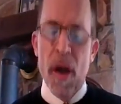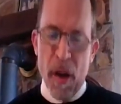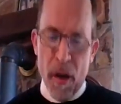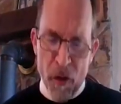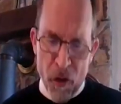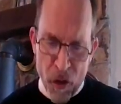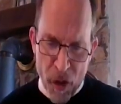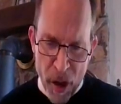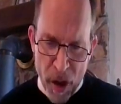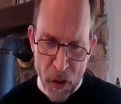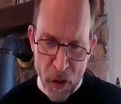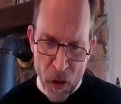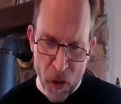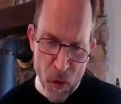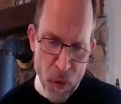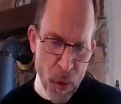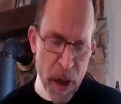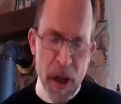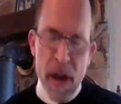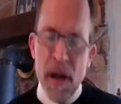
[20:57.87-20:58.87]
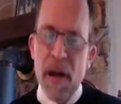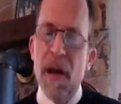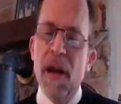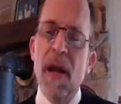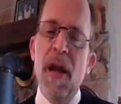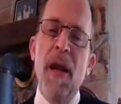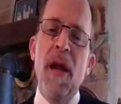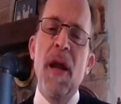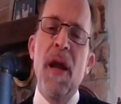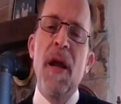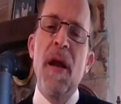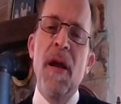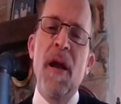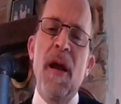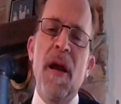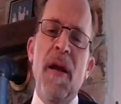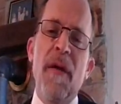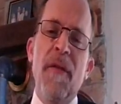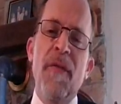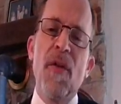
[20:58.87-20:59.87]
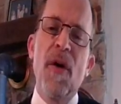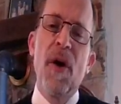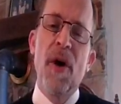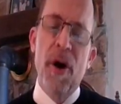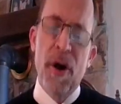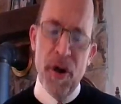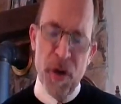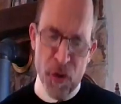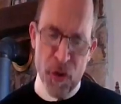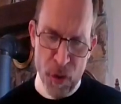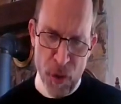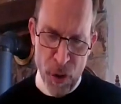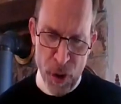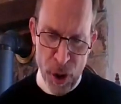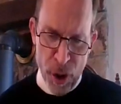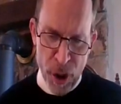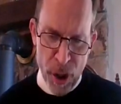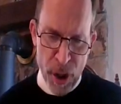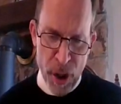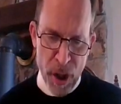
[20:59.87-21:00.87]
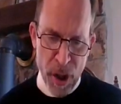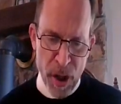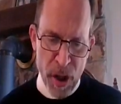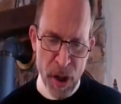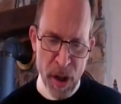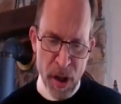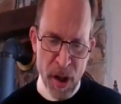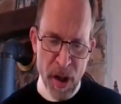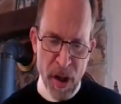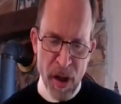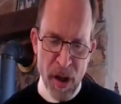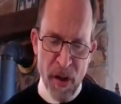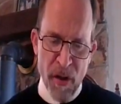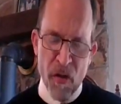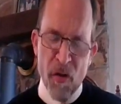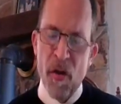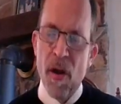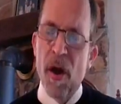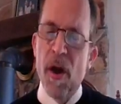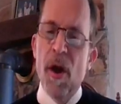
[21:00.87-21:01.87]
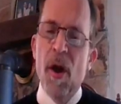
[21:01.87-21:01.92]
sing sweetly in the trees.